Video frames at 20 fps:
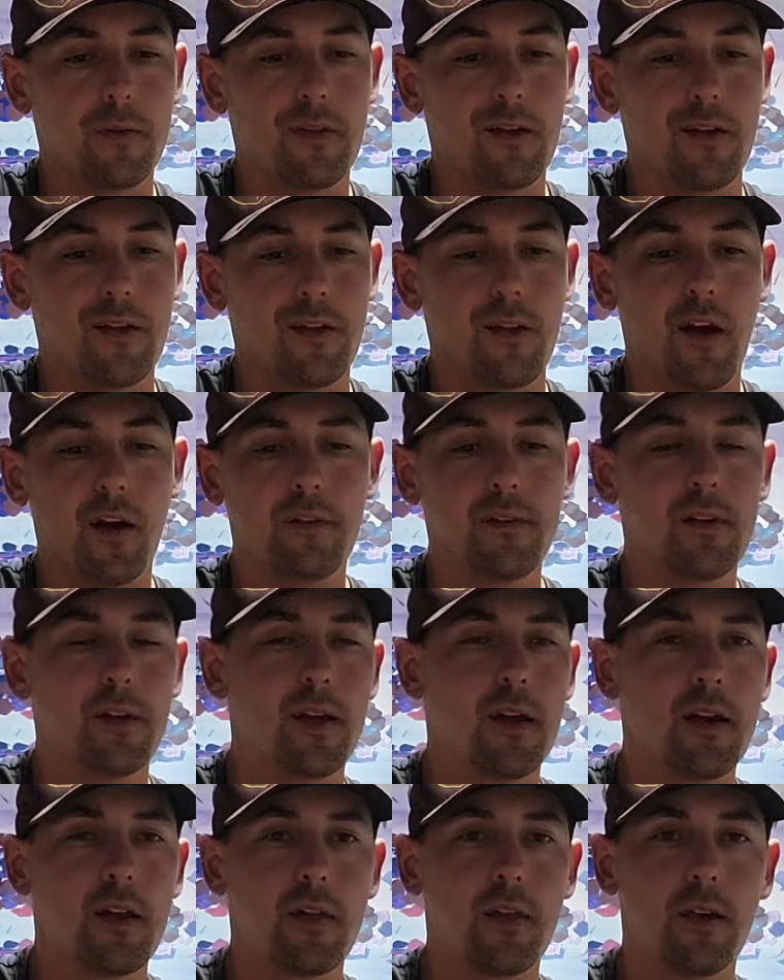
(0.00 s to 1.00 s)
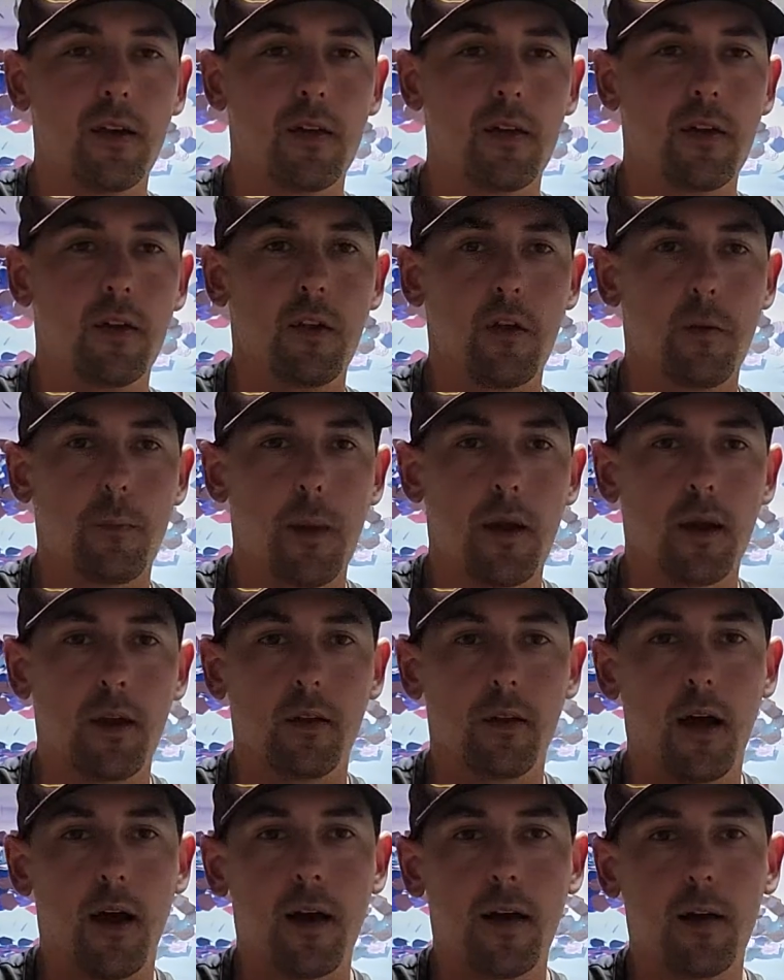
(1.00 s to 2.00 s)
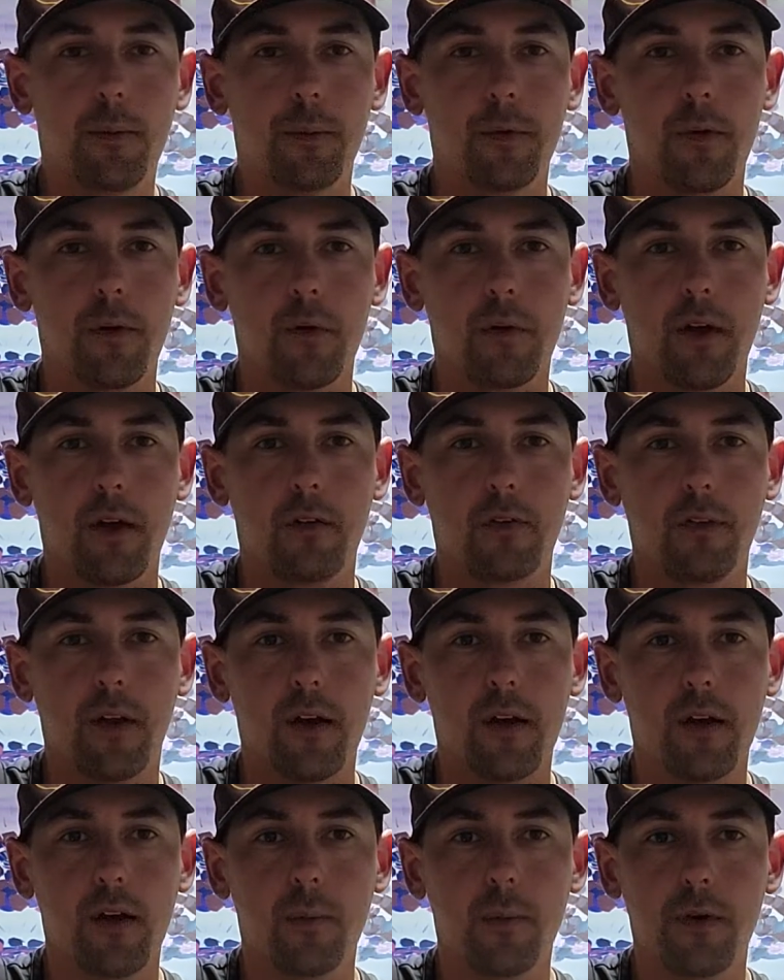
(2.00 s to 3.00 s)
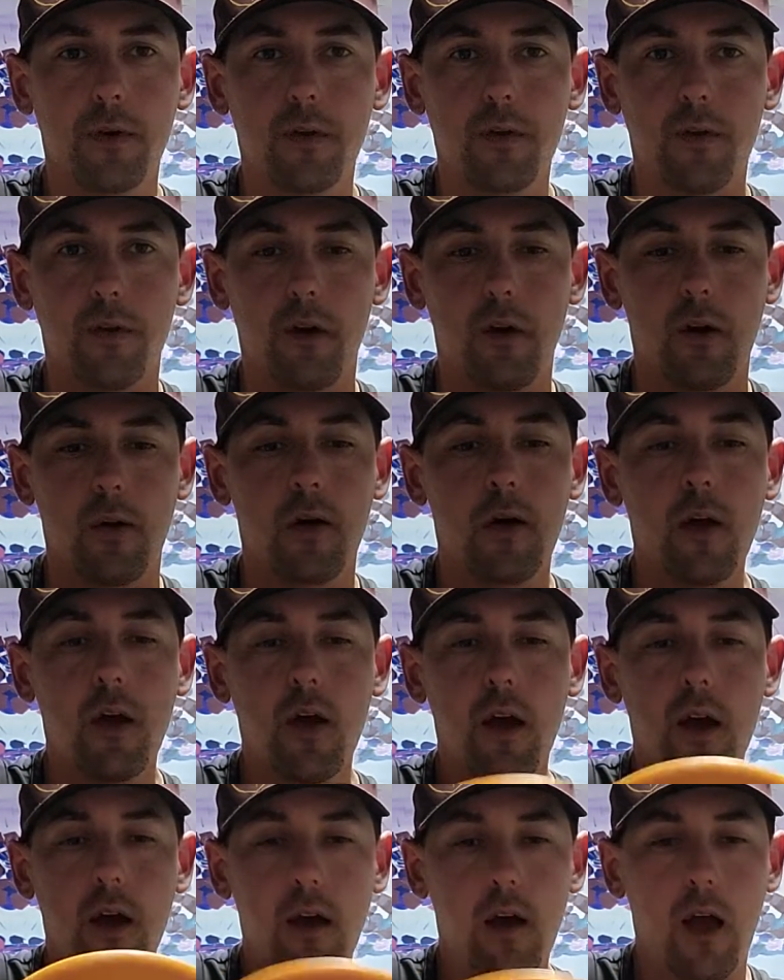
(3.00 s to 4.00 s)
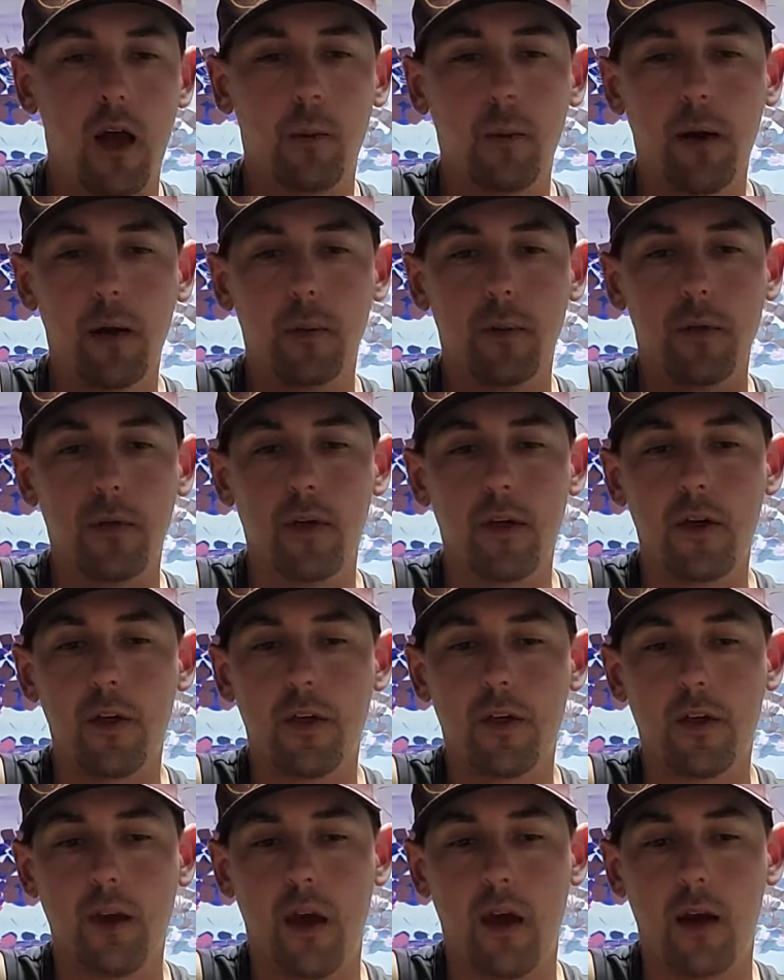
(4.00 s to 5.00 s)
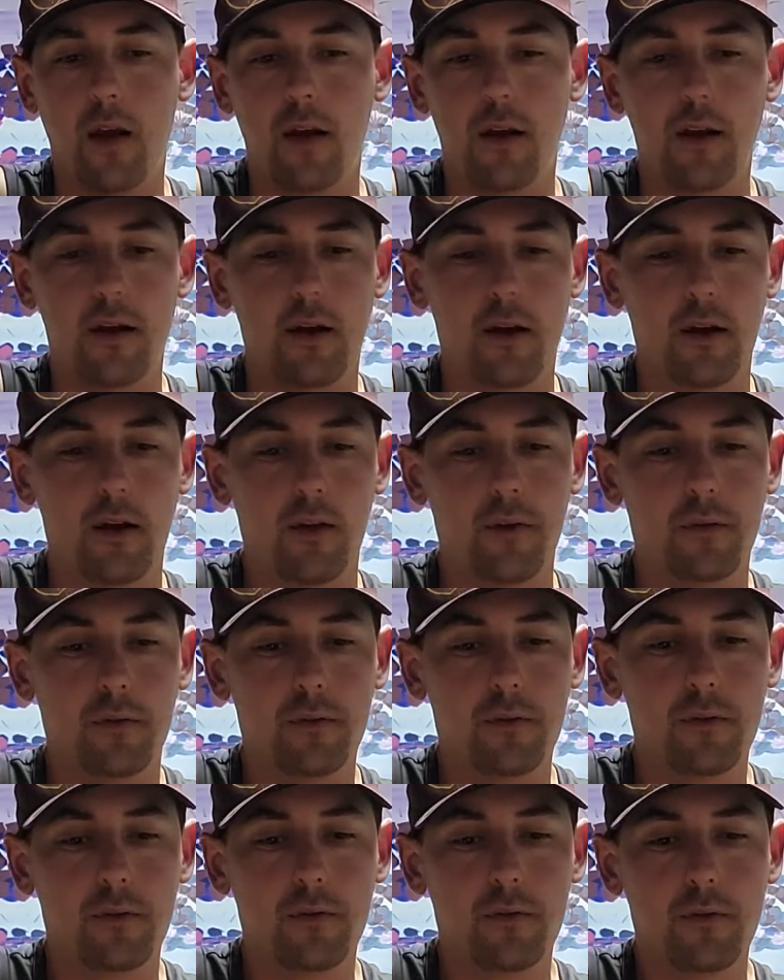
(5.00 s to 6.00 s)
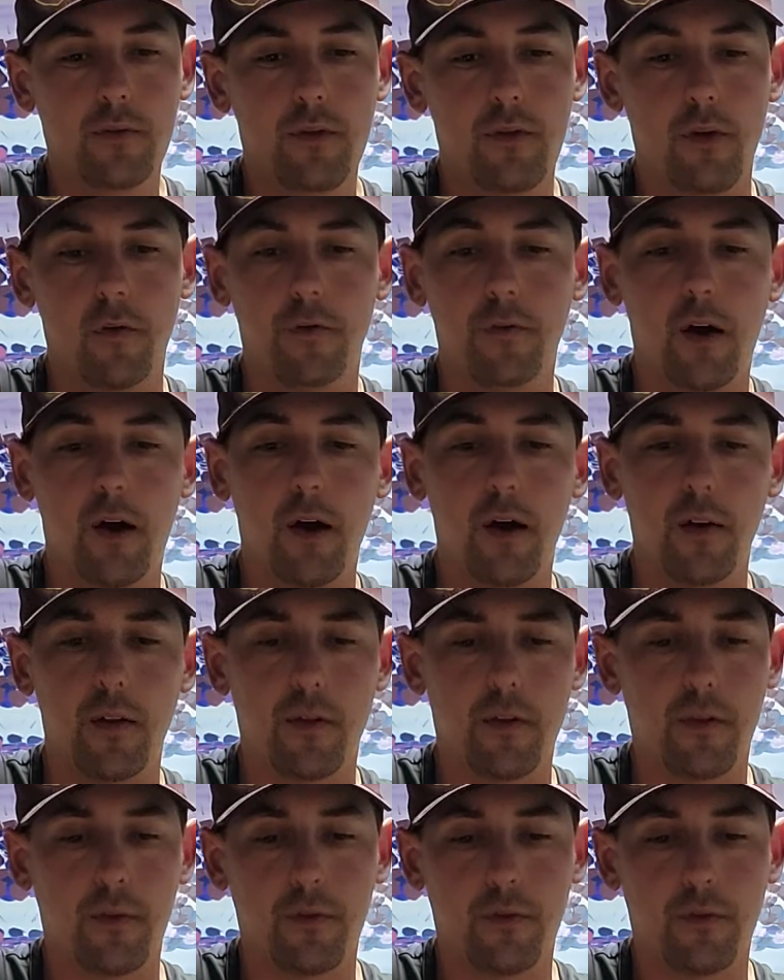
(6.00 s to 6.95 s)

there's not really anything in the Discmania lineup with those kind of flight numbers, so I went with this, and so far it